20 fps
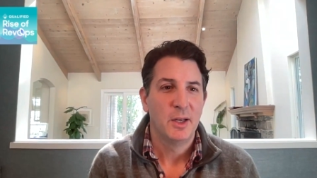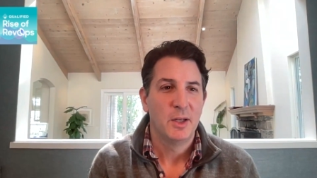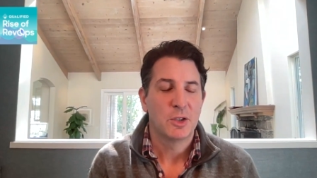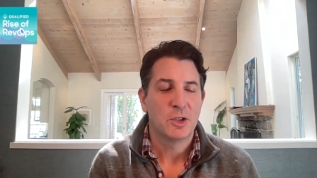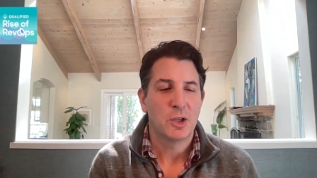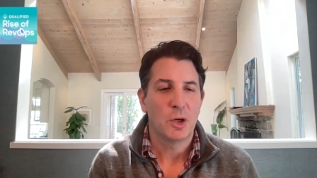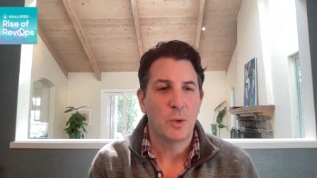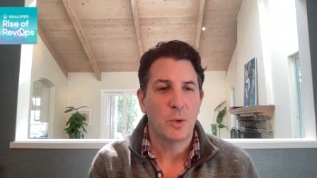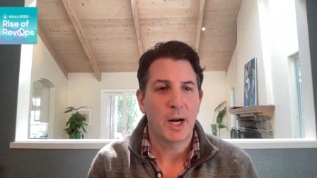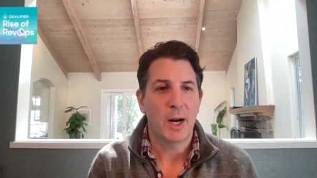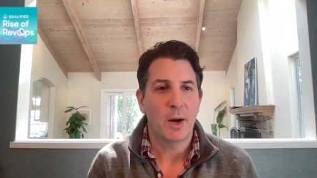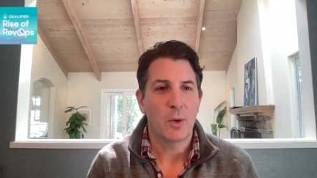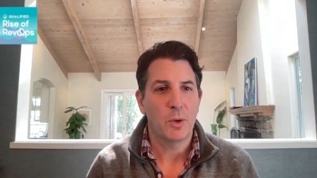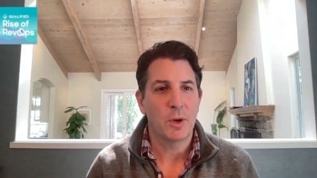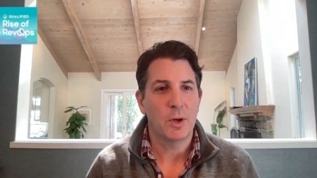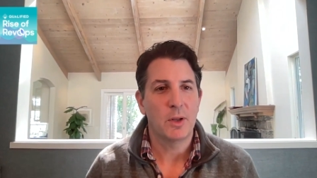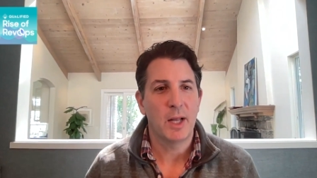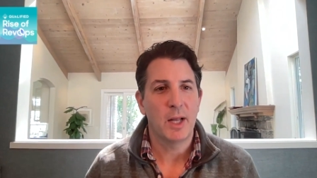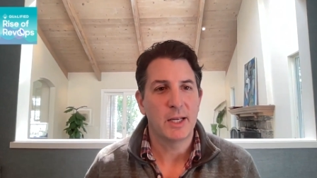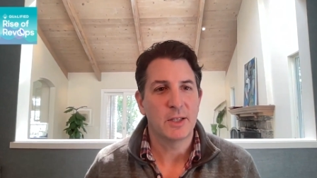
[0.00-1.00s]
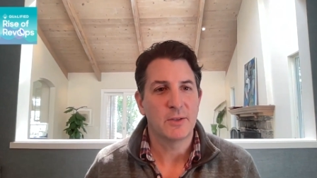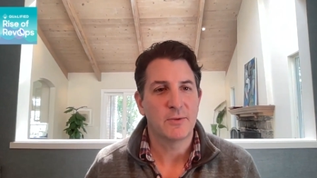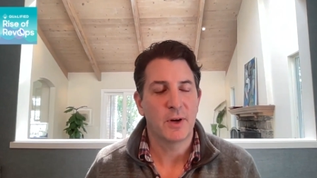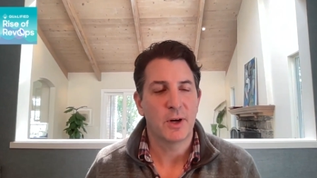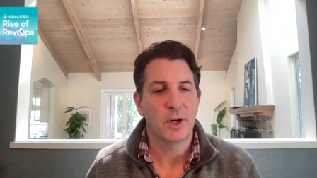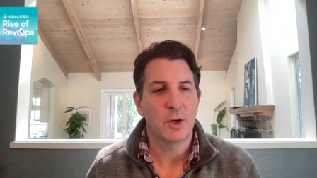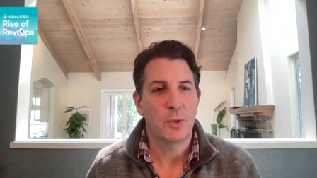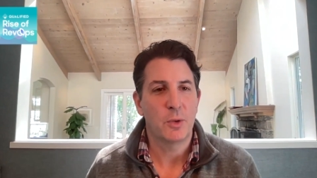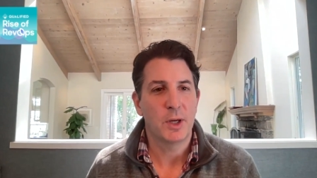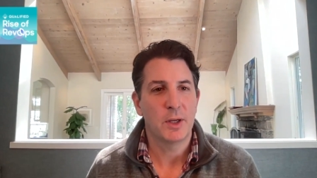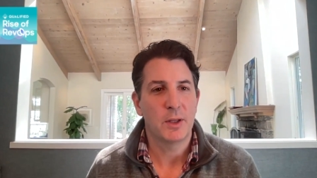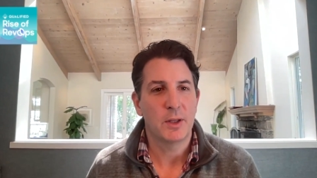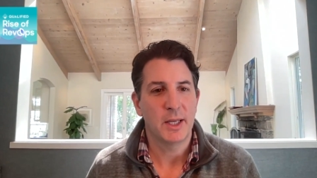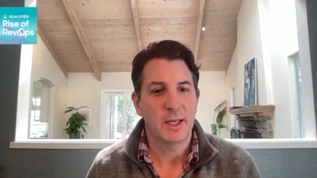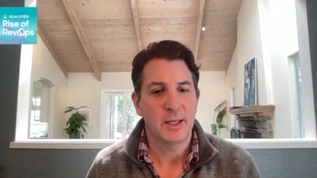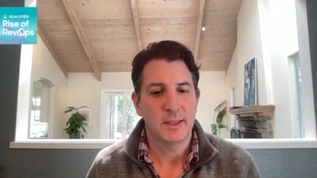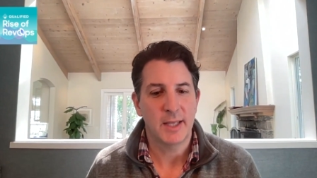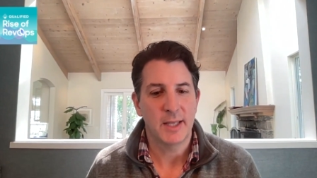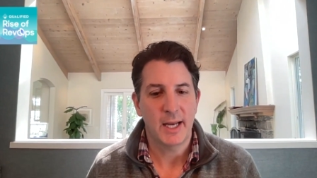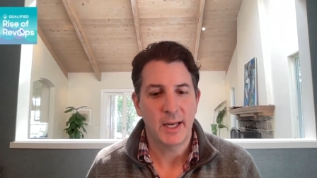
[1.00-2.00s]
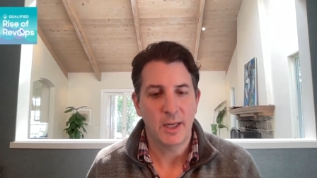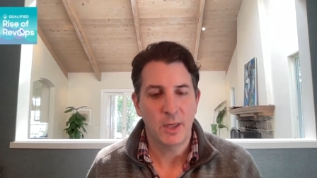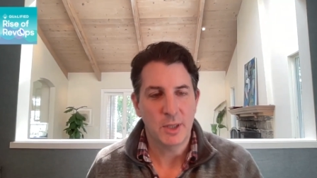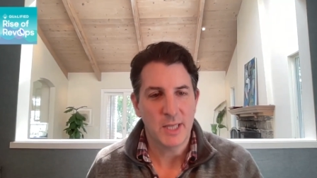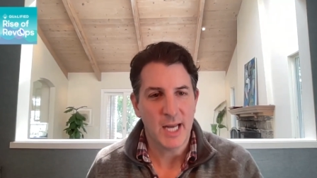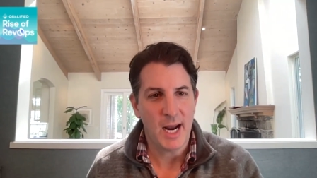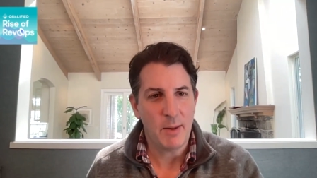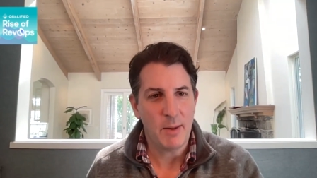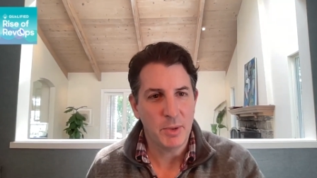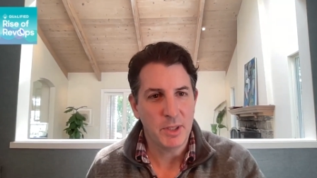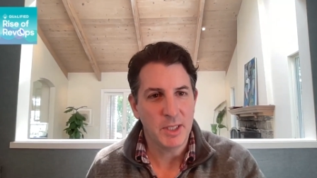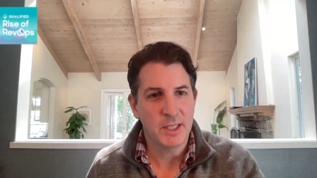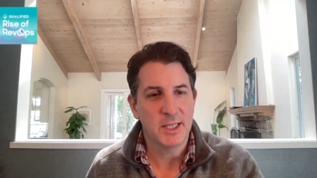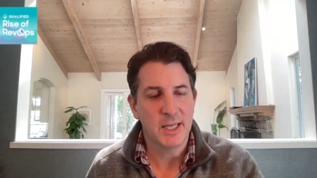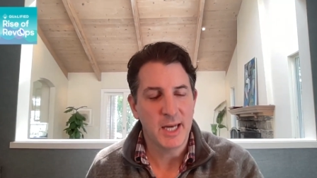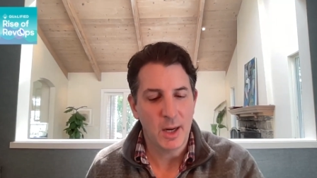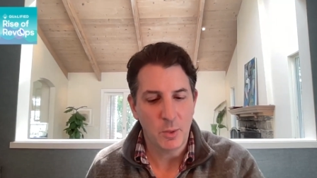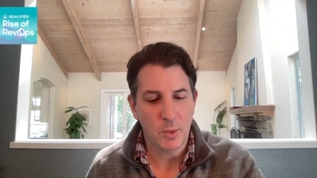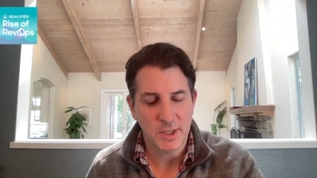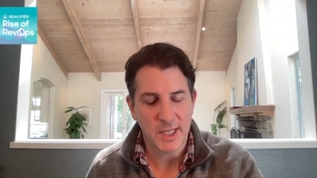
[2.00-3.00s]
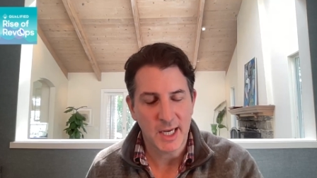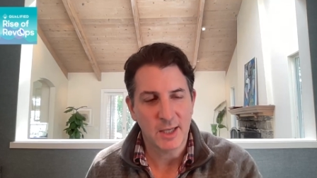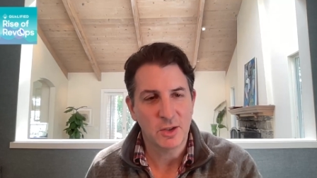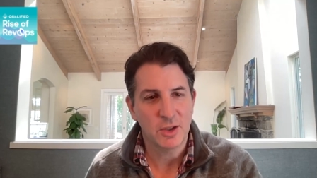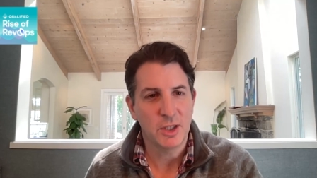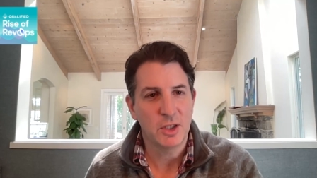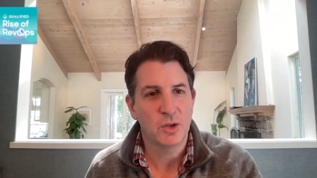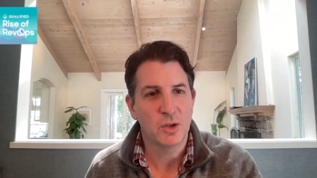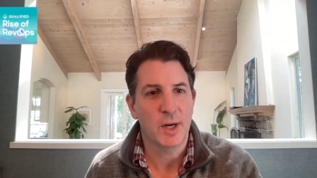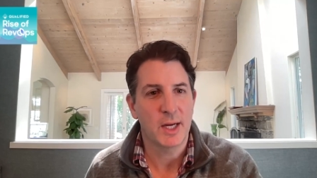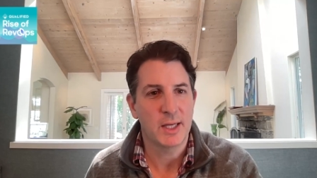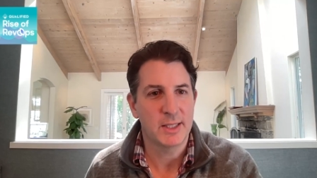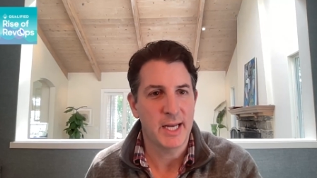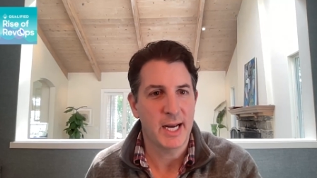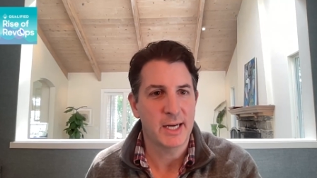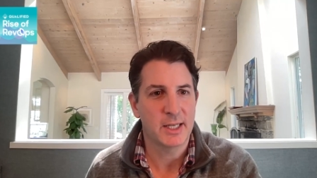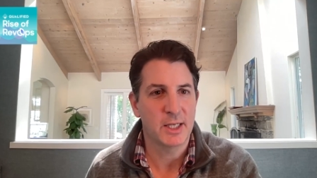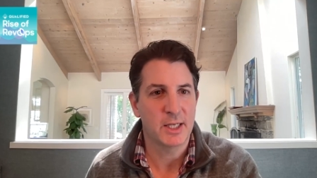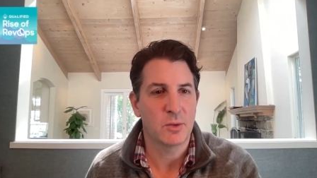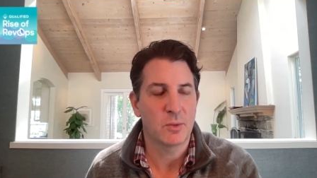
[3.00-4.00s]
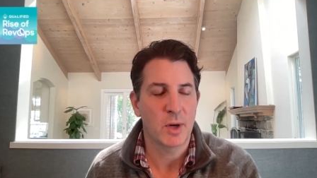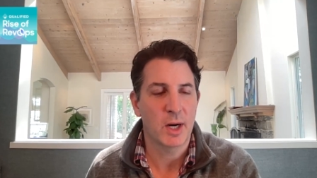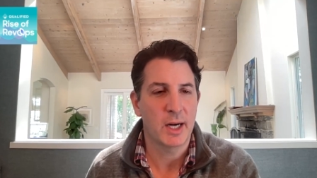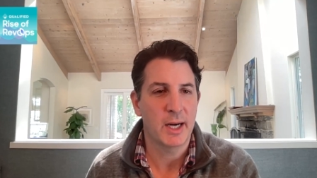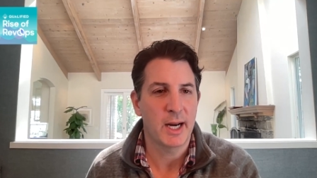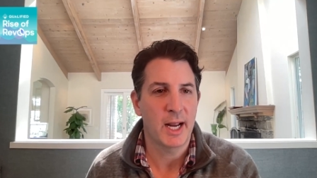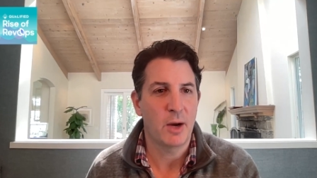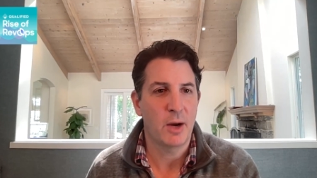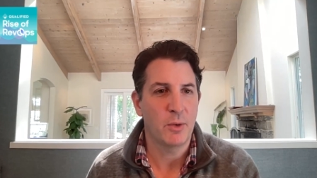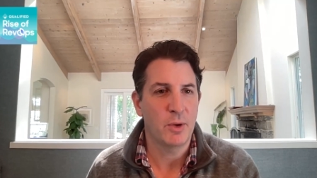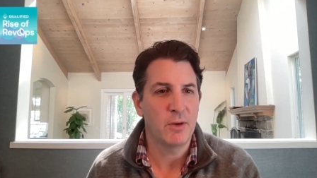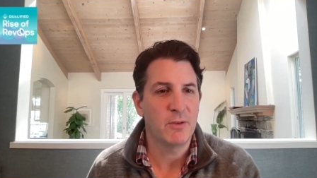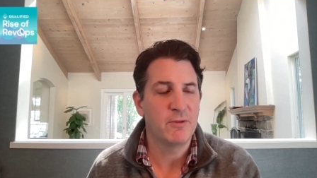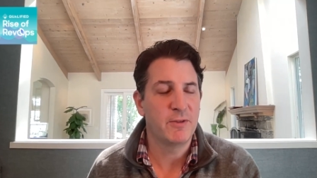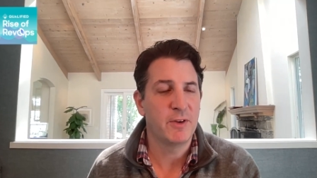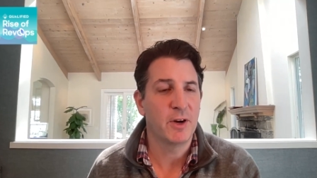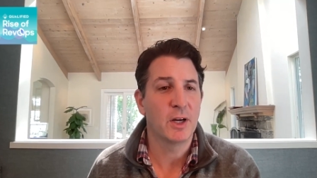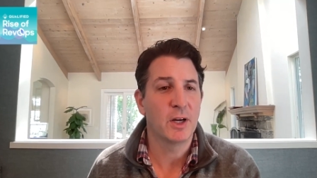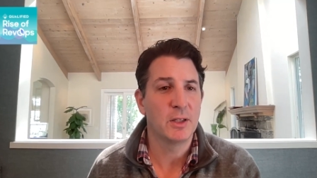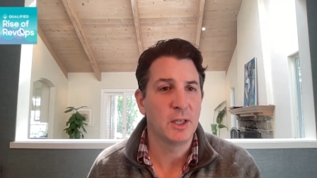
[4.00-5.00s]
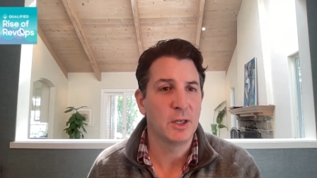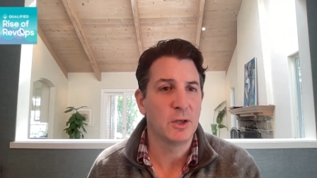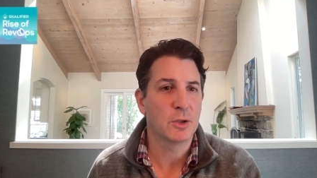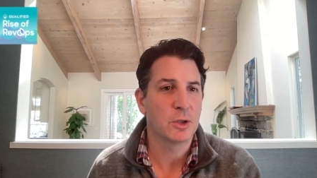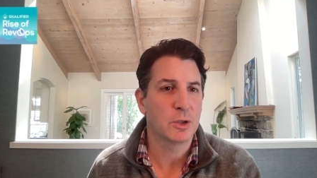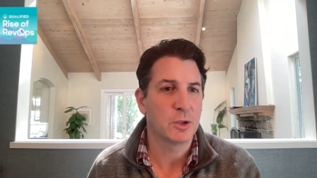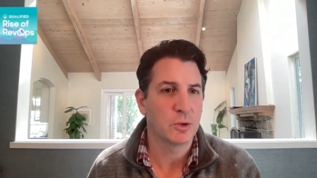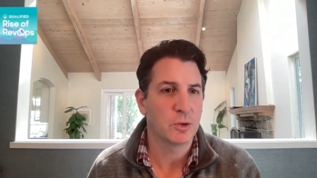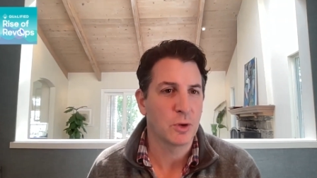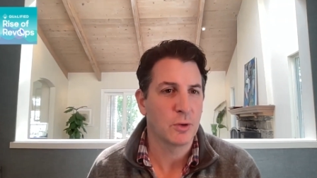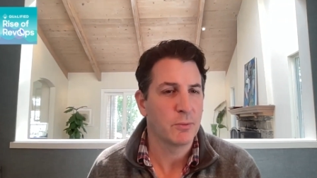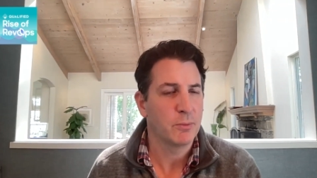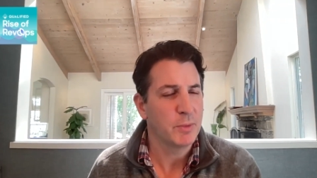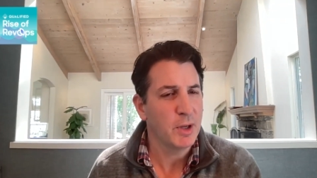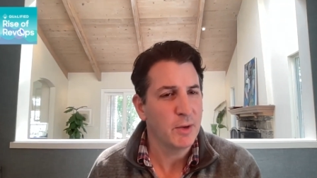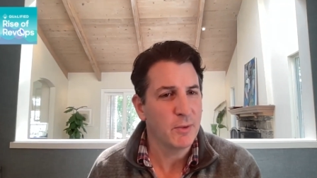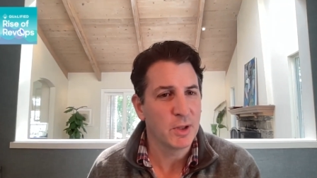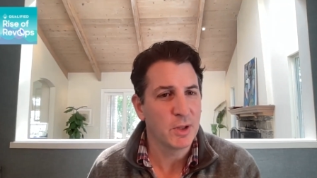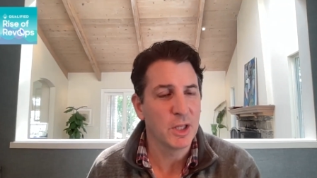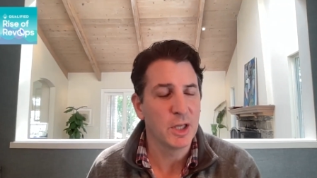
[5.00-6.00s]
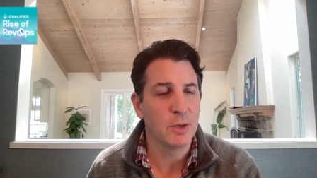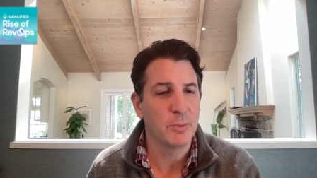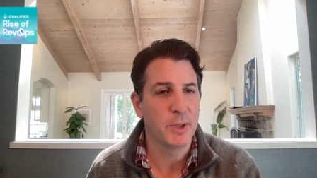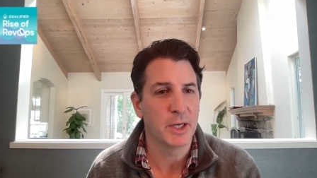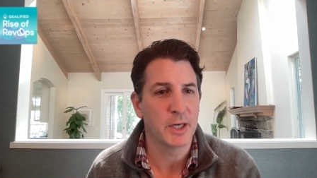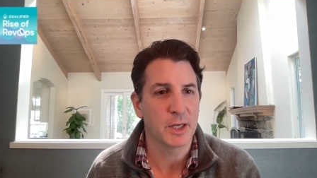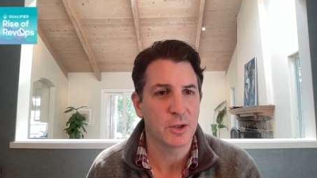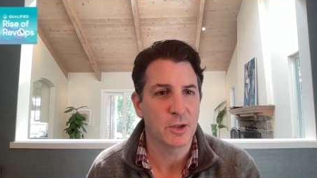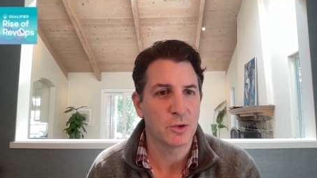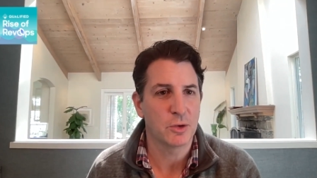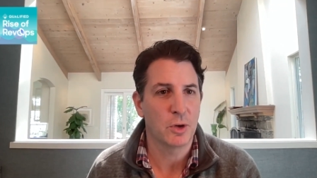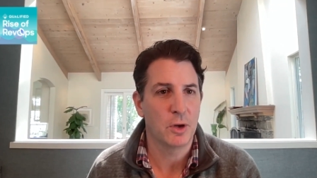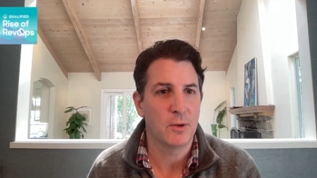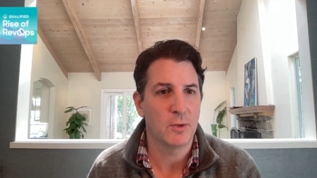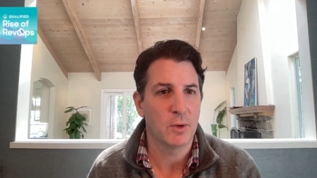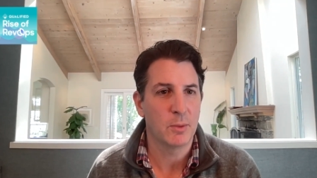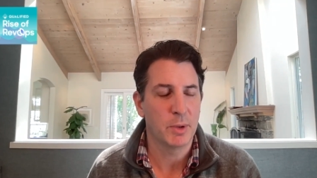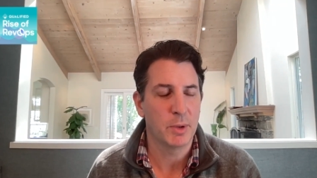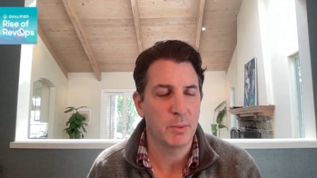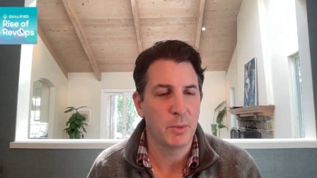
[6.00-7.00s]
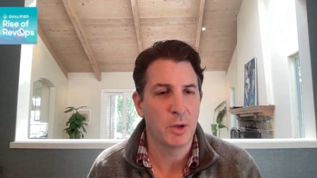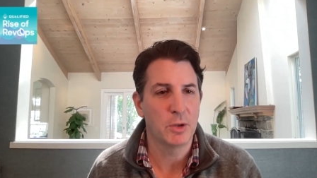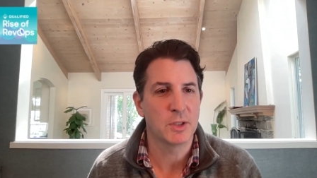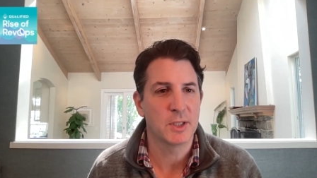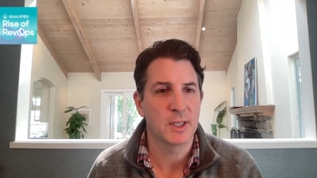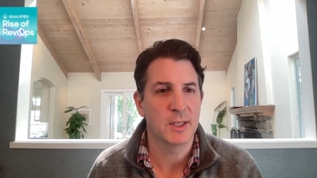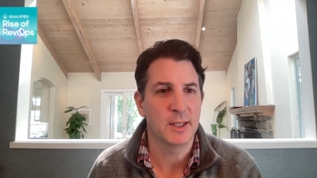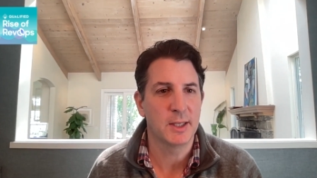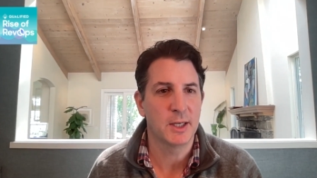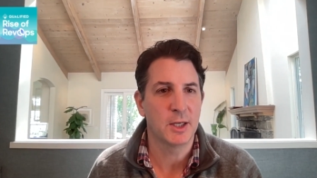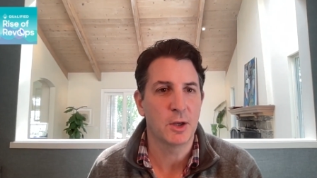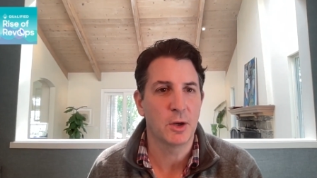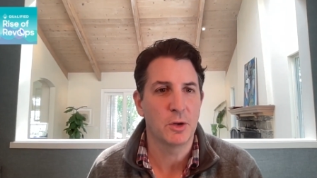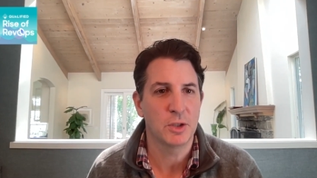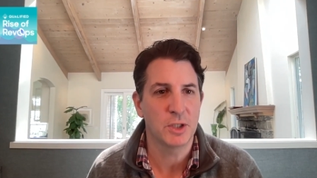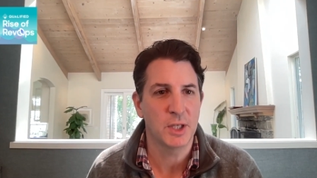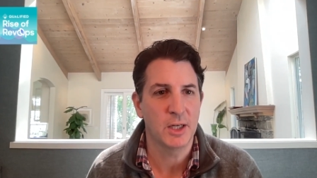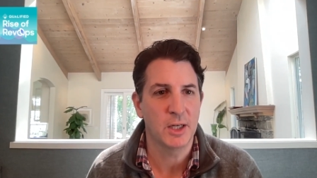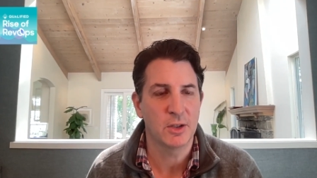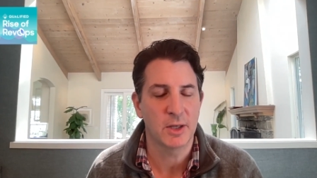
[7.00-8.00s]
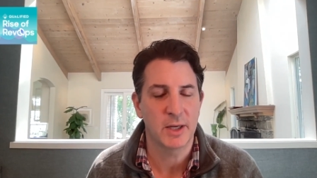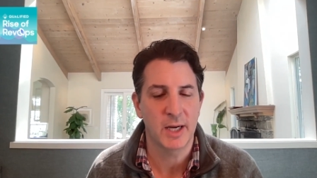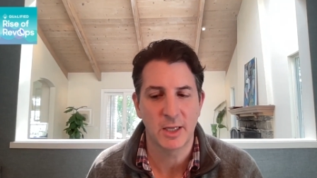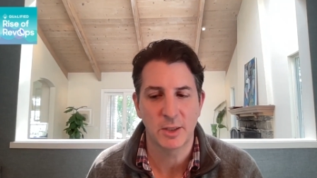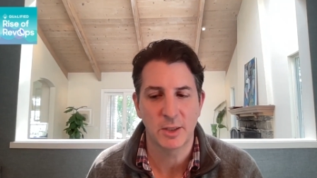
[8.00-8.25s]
So what I realized very quickly is that what's happening today, what's actually transacting right now, you have very little control. You have a little bit of control over, but mostly in the negotiation